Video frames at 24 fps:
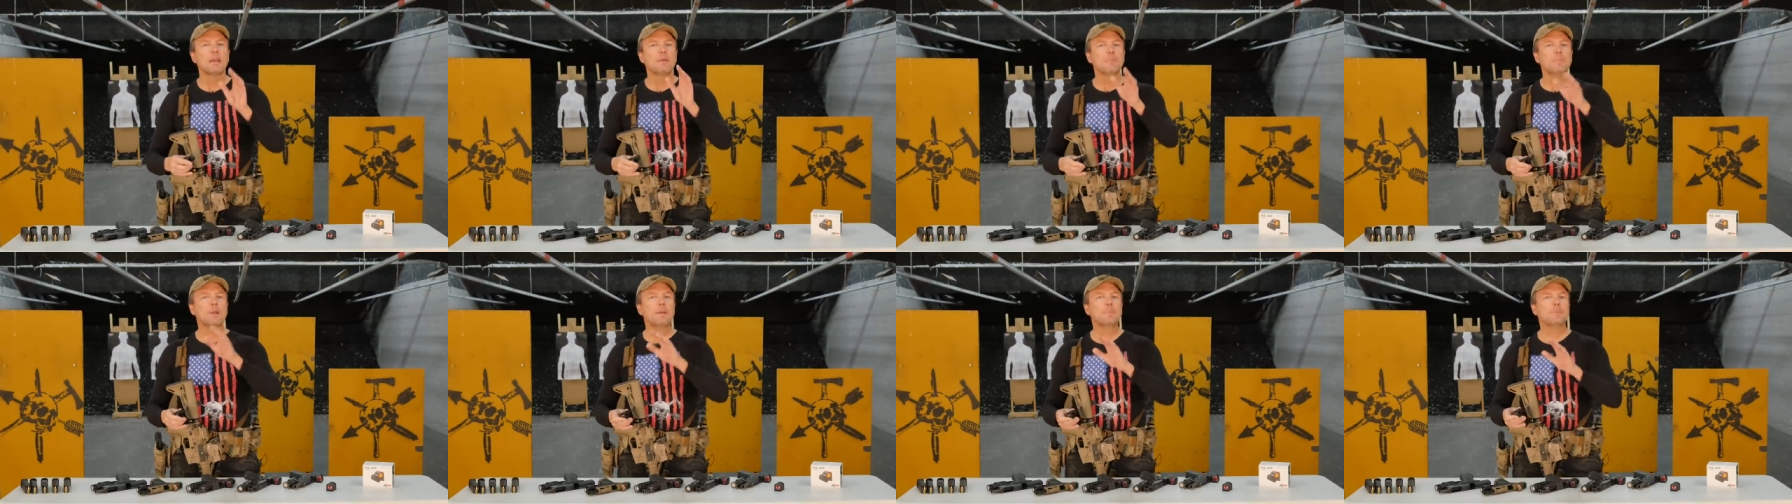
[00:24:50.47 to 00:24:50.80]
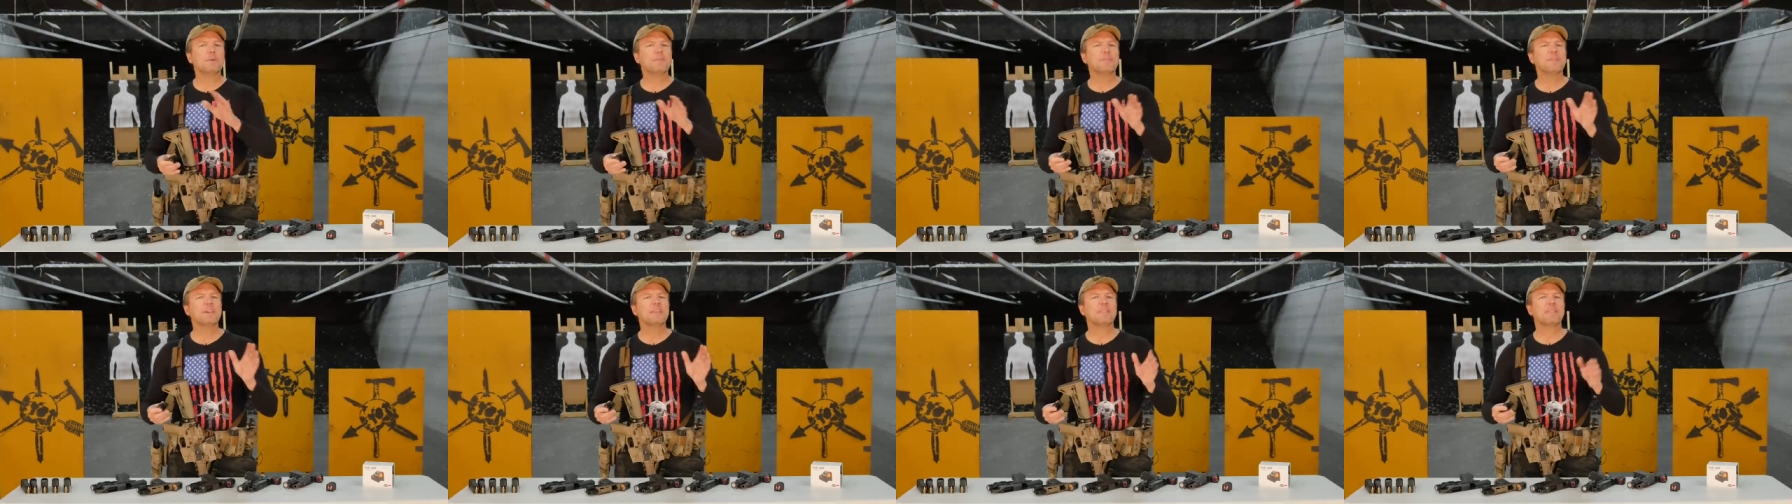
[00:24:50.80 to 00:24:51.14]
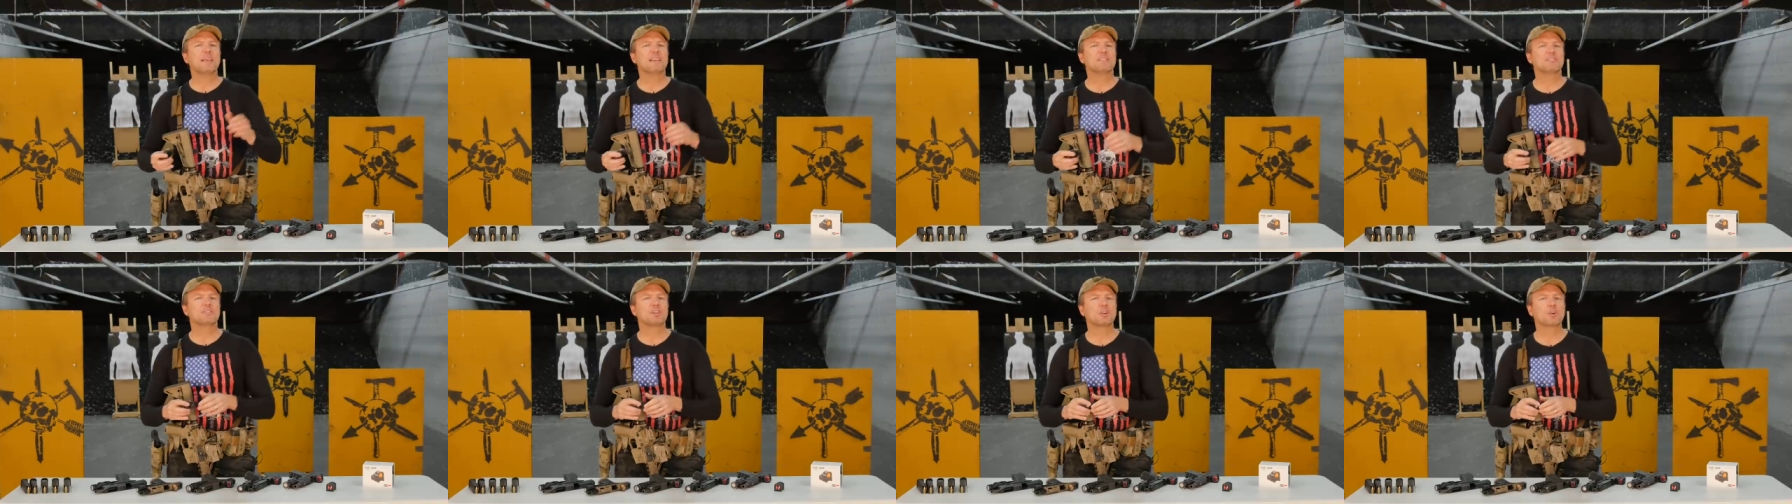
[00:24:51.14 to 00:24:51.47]
People think
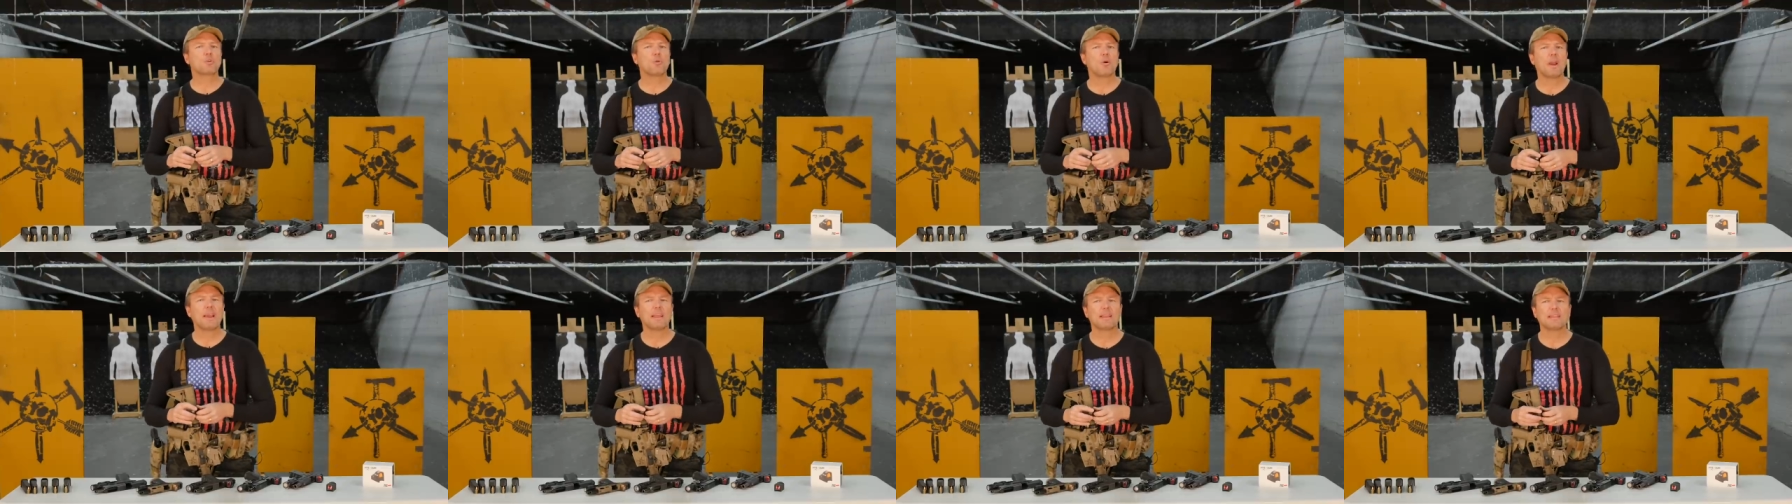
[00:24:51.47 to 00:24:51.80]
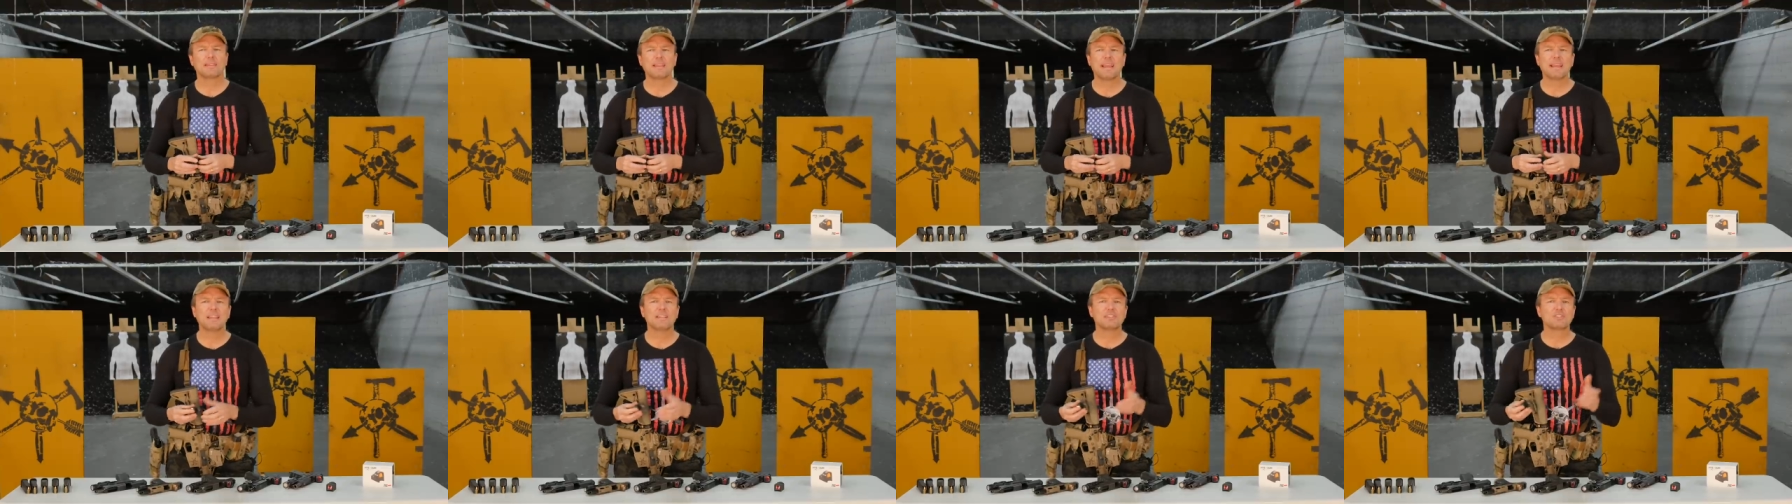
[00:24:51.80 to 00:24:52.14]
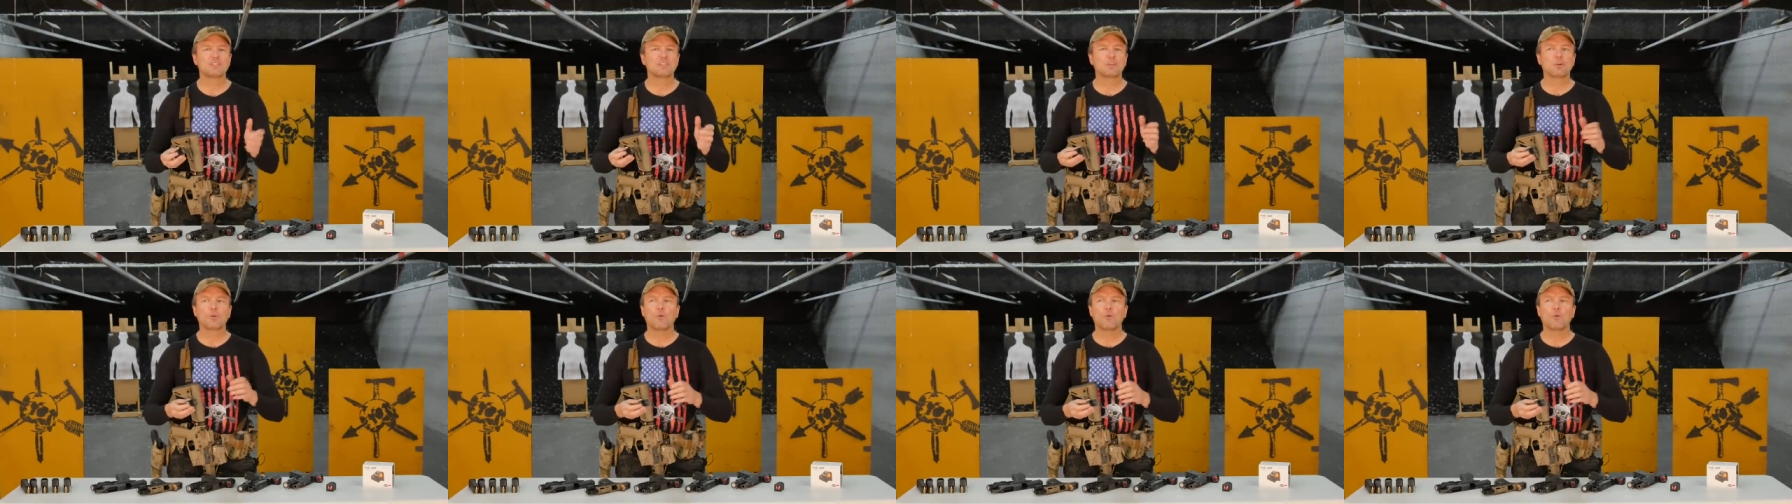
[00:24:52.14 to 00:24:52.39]
that's the great, latest and